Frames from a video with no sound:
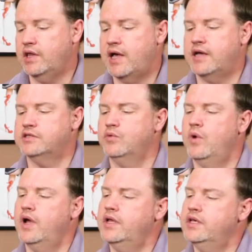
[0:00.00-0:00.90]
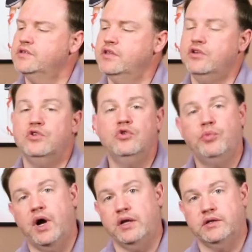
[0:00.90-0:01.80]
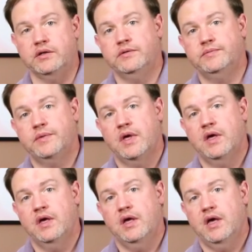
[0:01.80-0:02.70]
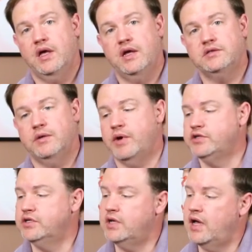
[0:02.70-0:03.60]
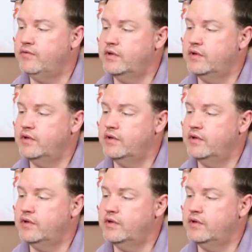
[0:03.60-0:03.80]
last one is the new button. And as I mentioned, I've